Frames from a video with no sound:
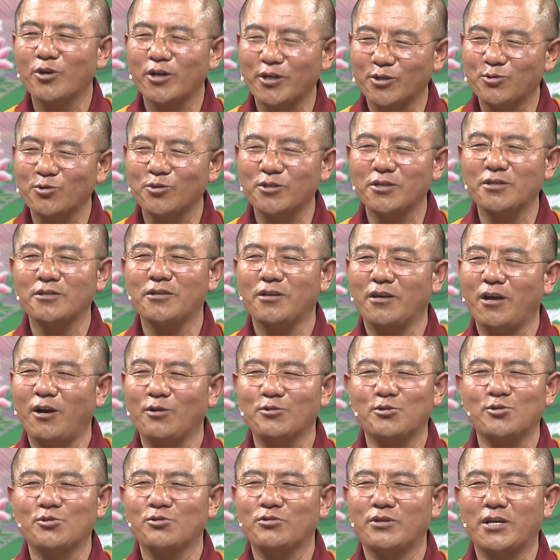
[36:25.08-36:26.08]
Few people
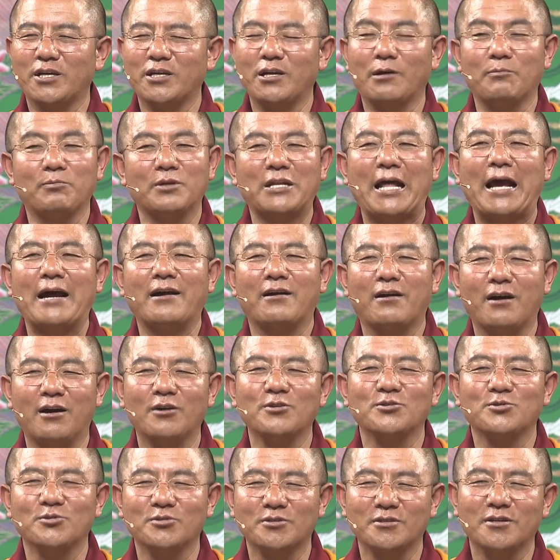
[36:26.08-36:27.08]
ask for the
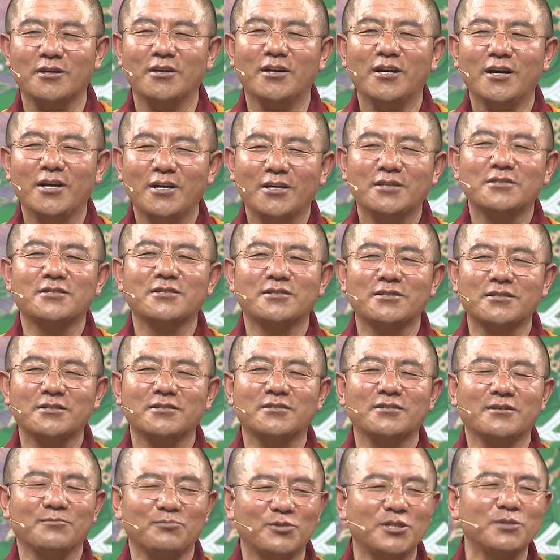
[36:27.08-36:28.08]
blessing for the next
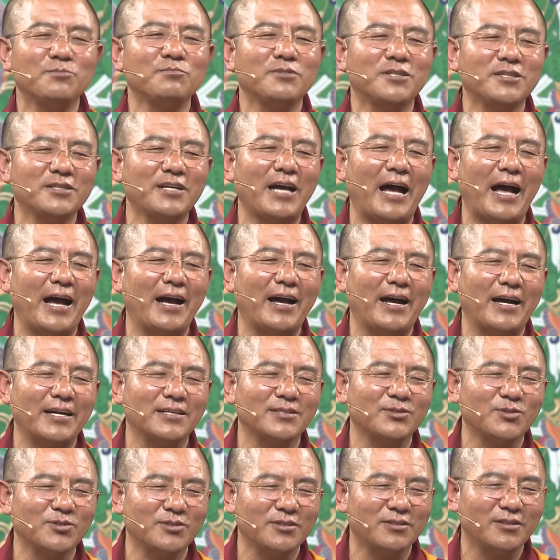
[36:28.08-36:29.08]
life, nor for
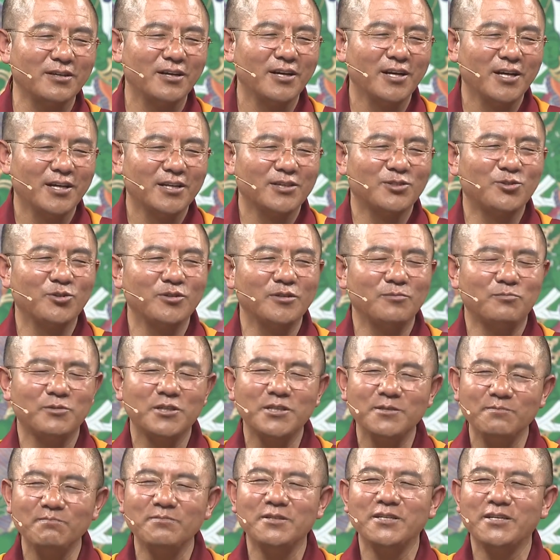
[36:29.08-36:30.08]
the swift
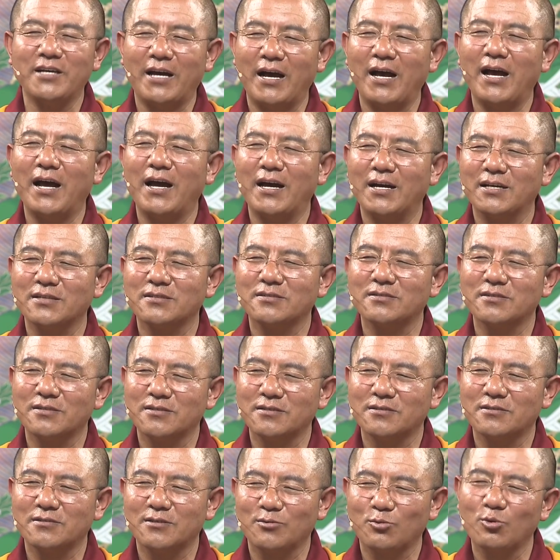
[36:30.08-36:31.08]
attainment of the
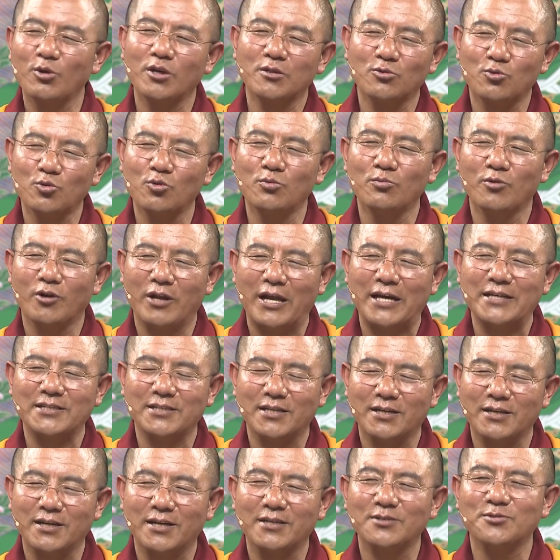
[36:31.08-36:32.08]
perfect Buddhahood,
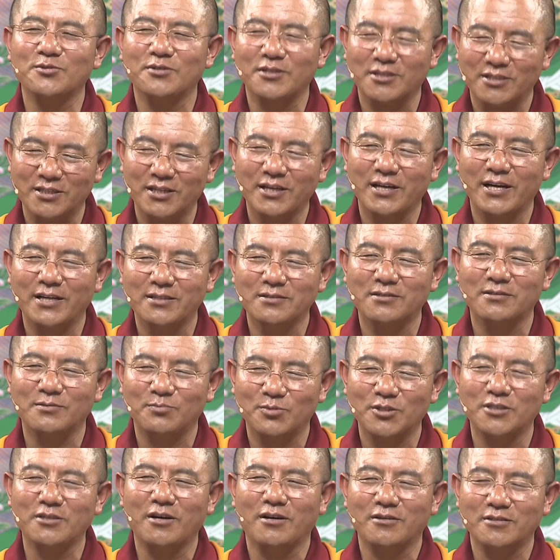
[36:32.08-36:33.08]
or benefiting
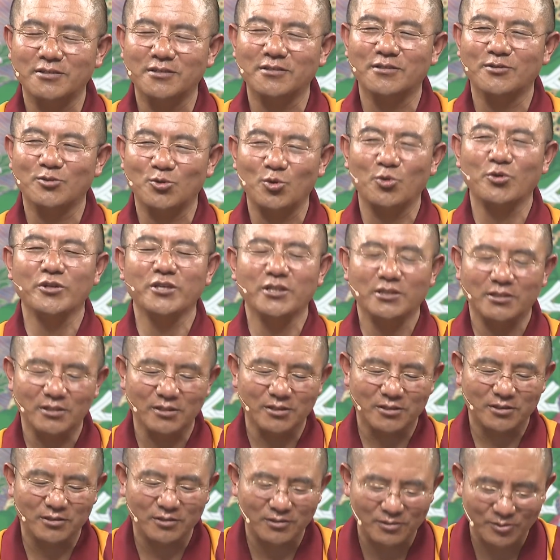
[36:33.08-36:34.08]
numerous
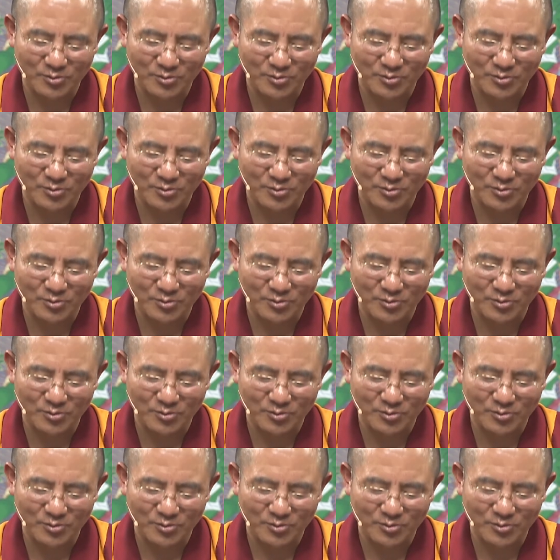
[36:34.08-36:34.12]
beings.